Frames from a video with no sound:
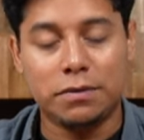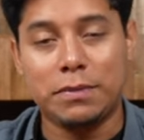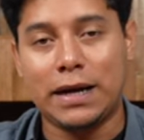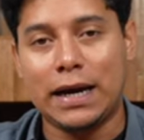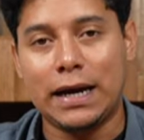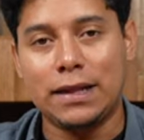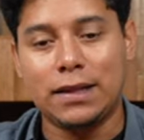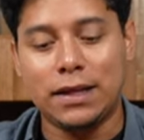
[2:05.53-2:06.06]
and
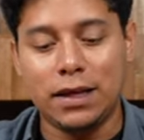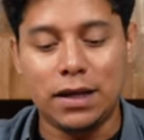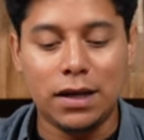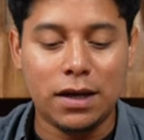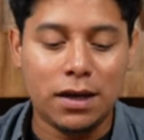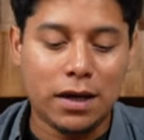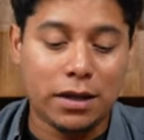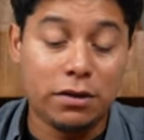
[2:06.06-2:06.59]
my I D,
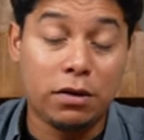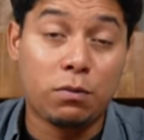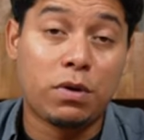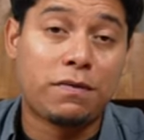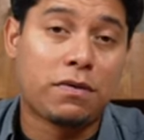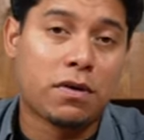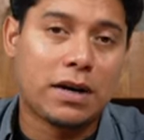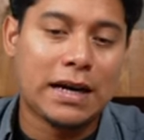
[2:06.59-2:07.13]
and the other
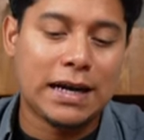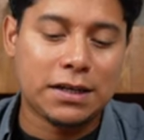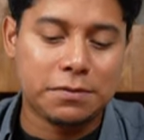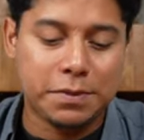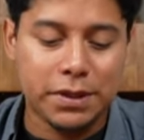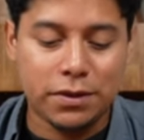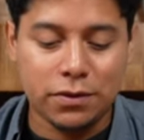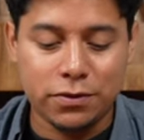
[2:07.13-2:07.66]
one for cash,
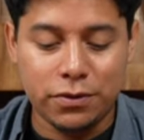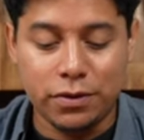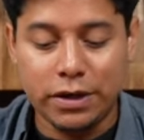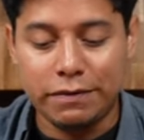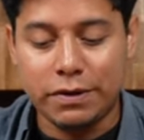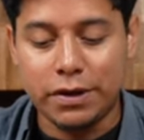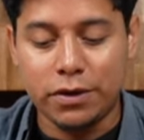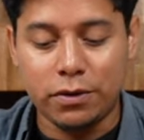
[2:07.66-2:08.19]
because you
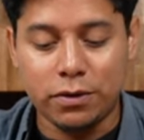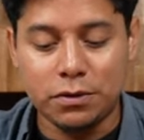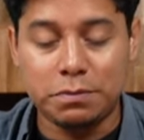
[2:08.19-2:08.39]
never know,